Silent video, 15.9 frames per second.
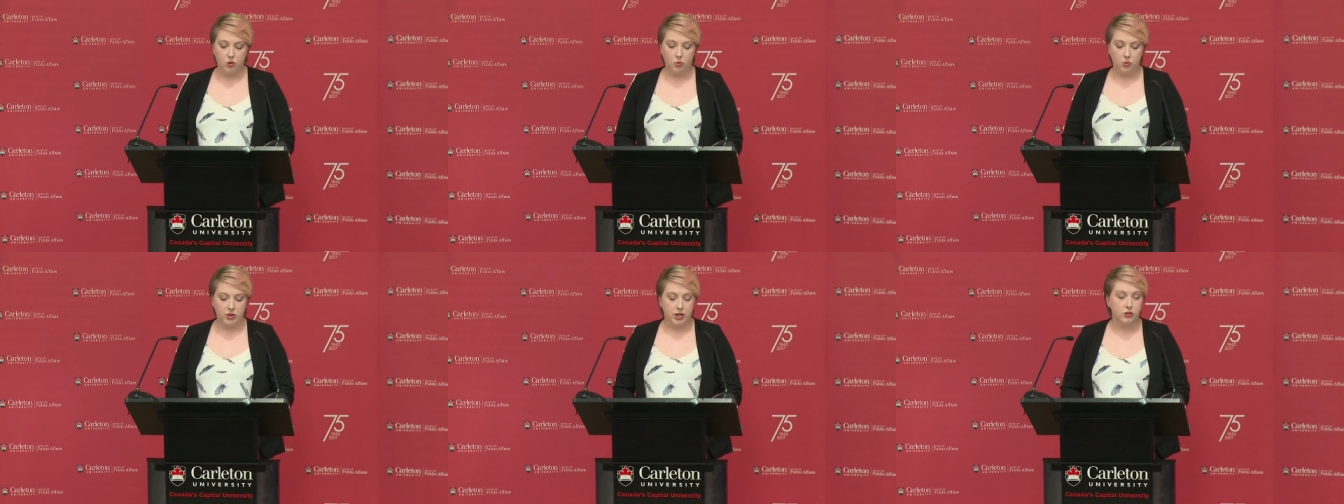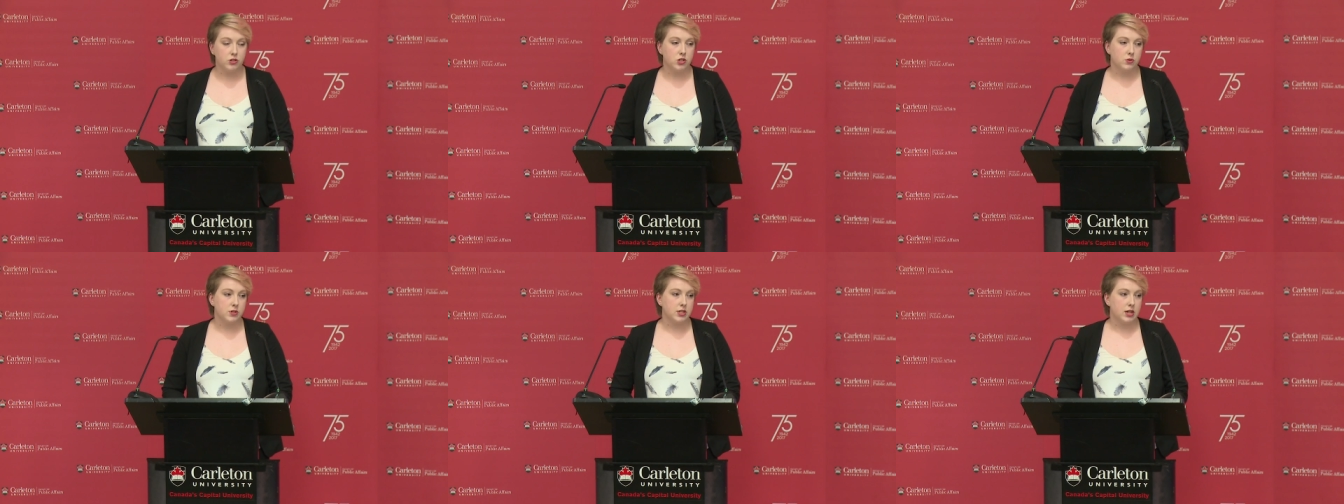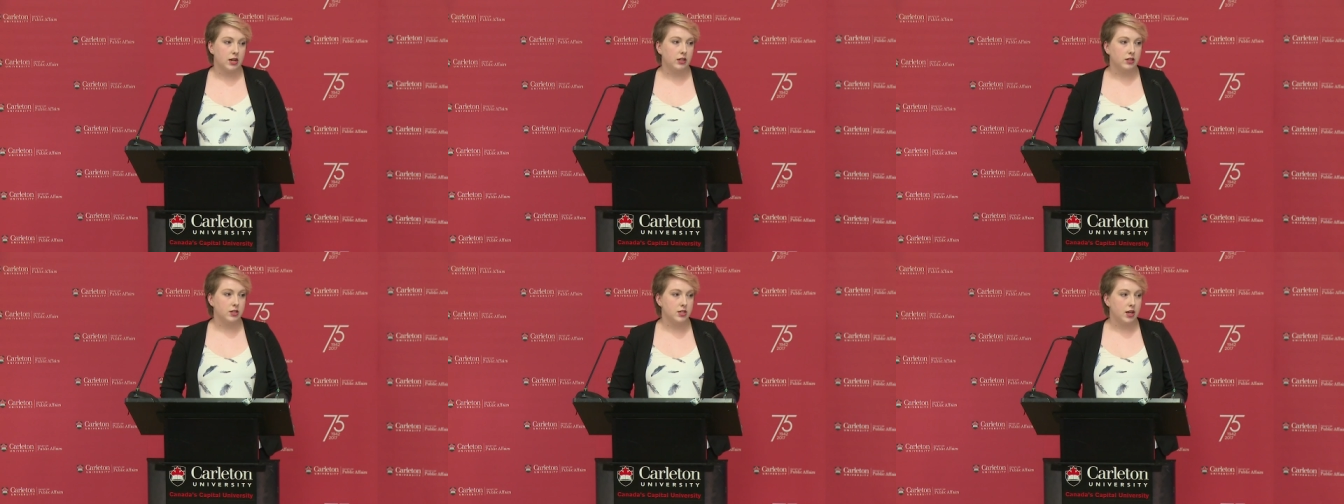without
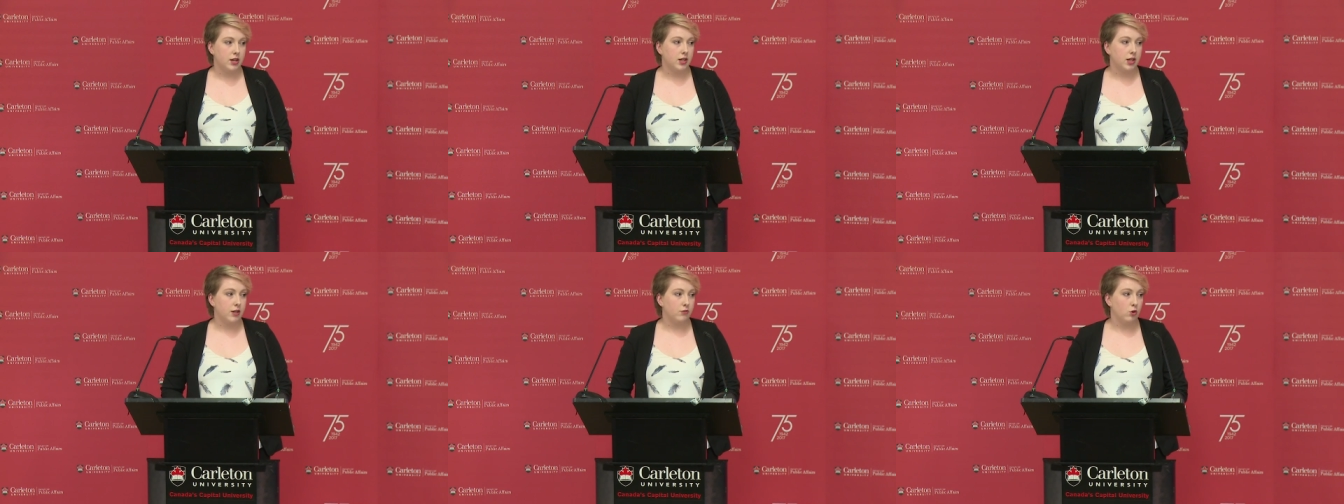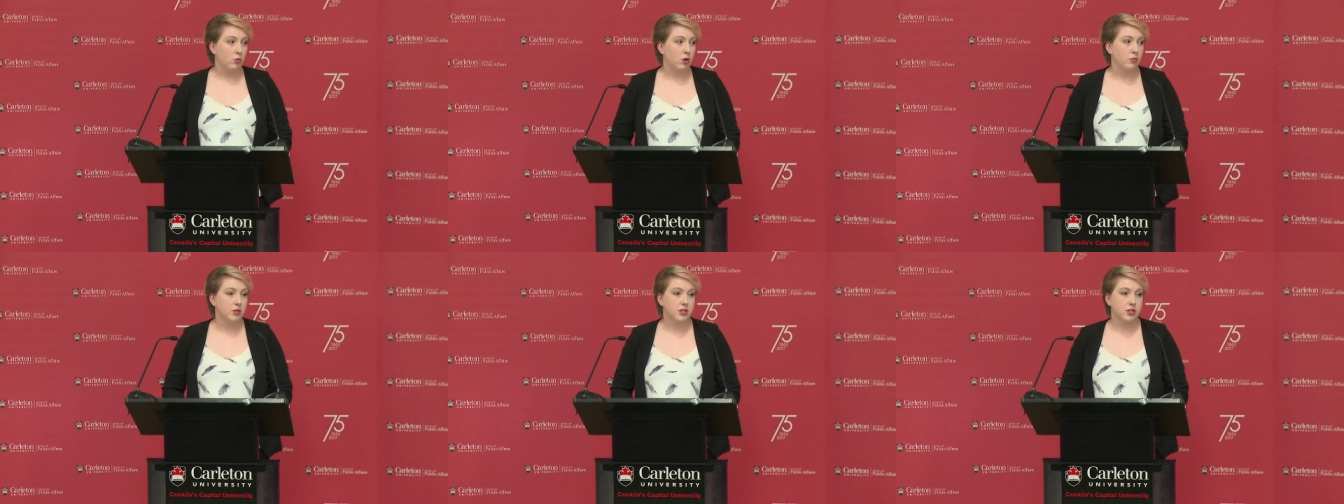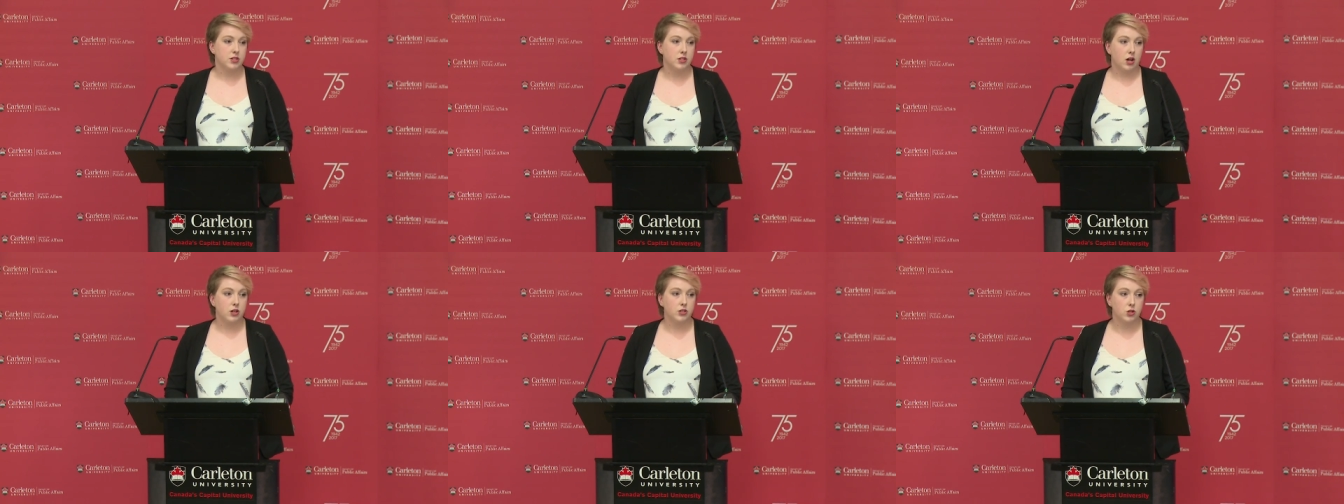suicidal intent and for purposes
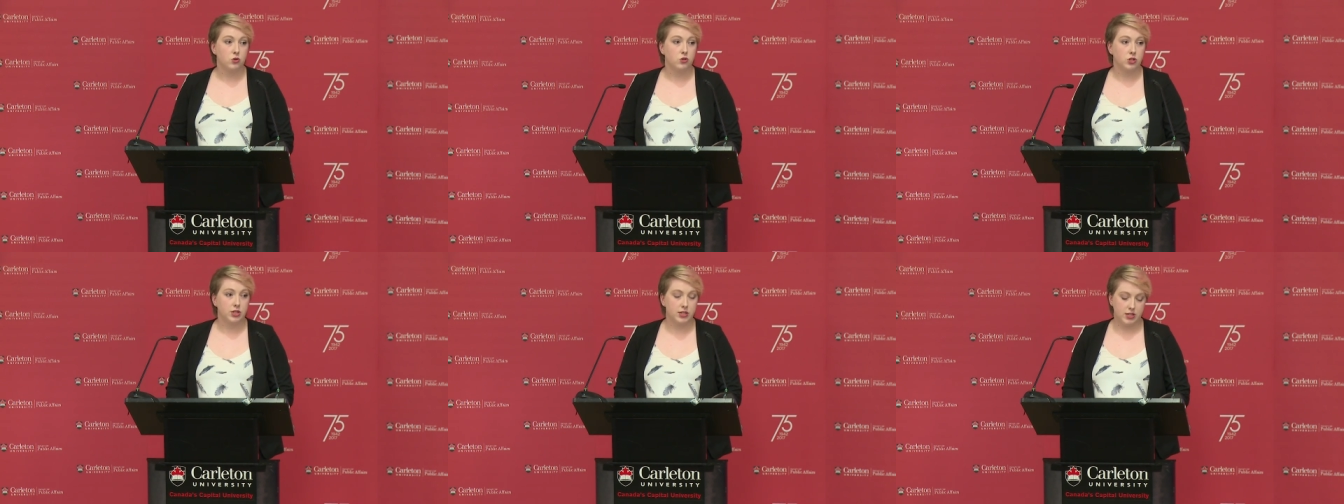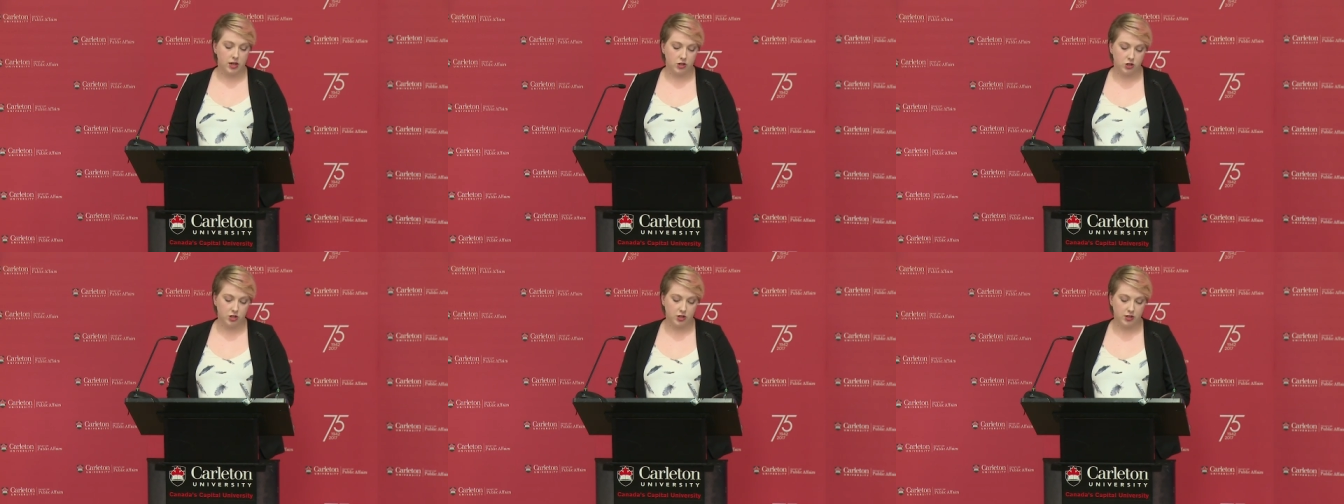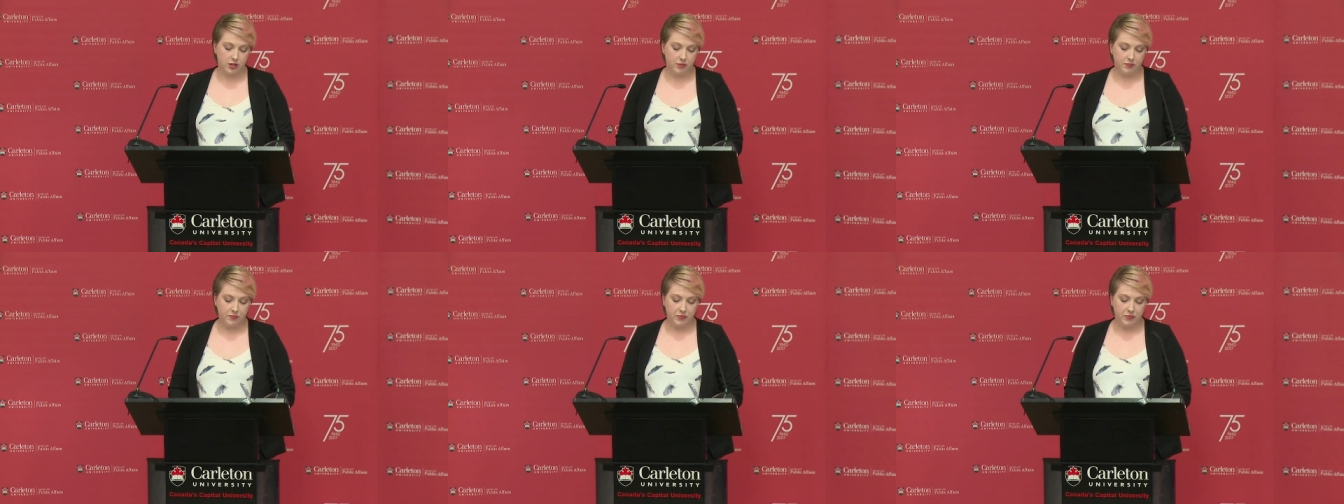not socially sanctioned.